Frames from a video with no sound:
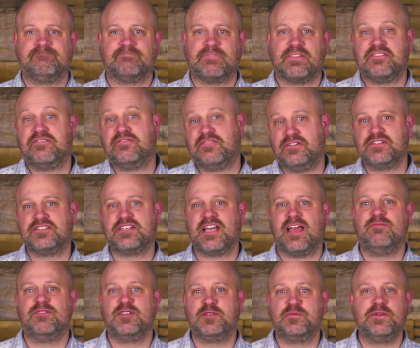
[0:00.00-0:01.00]
The first
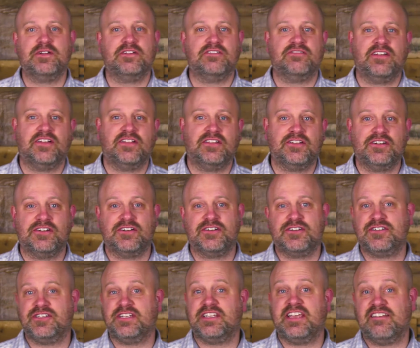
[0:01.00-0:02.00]
time the Spirit fell on her,
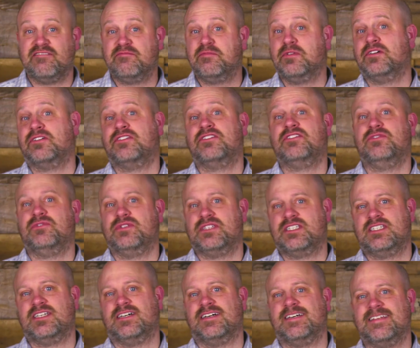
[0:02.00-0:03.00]
she gave birth to a
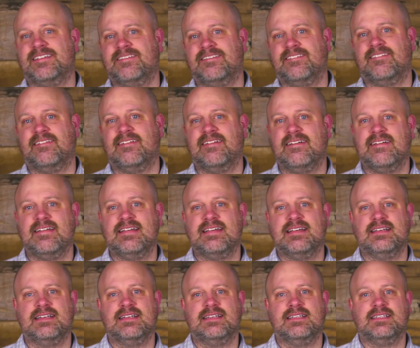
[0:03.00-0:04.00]
son.
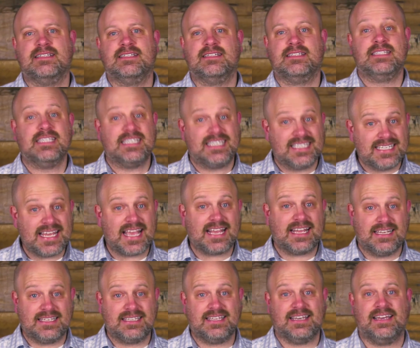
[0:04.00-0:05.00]
The
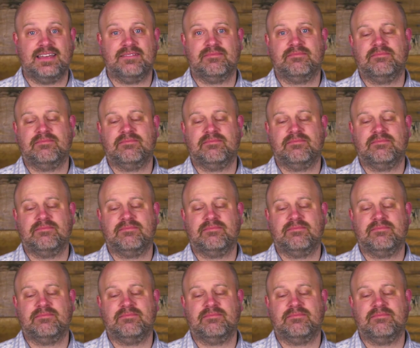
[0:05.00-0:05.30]
second time,